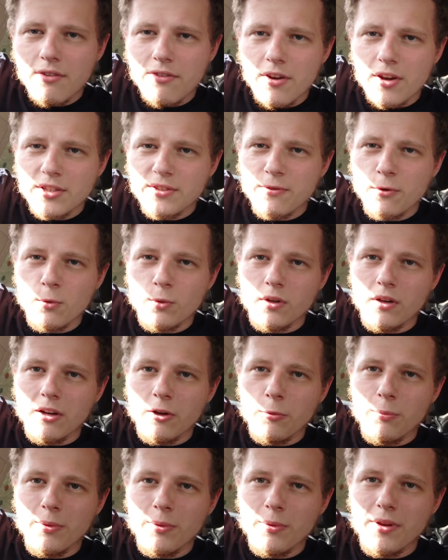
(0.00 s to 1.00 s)
Fast forward a
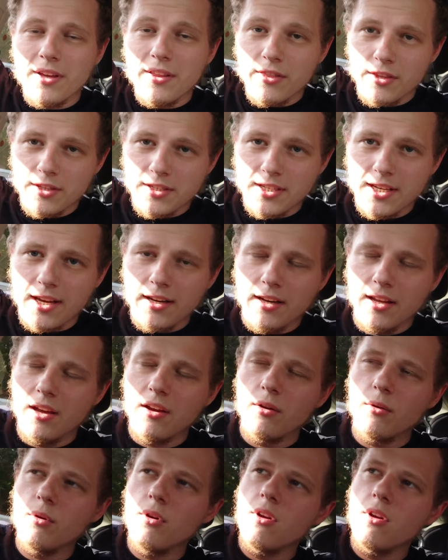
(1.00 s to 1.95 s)
little bit in the day now.